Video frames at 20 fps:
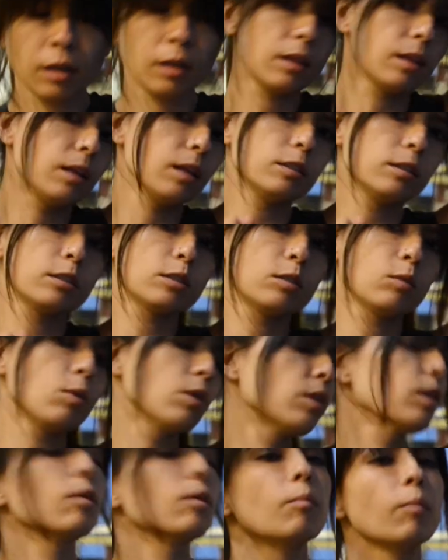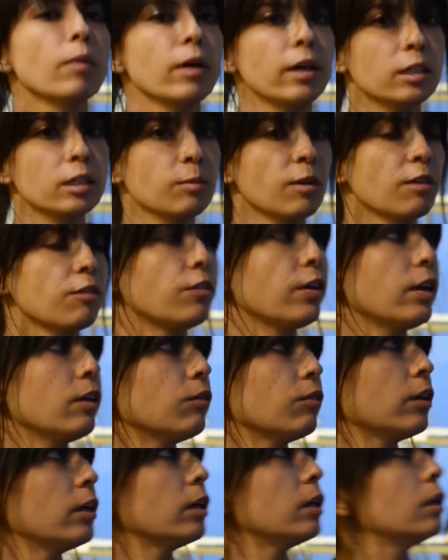This is the one that is my
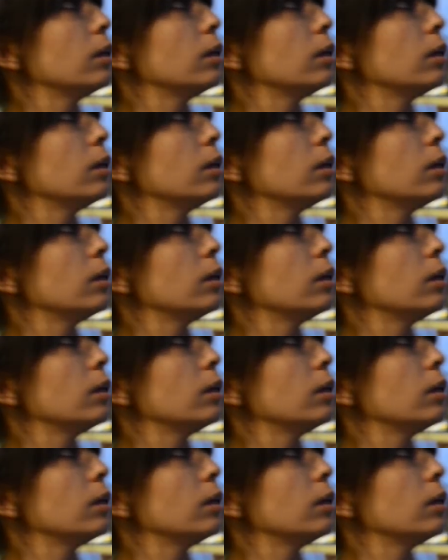favorite.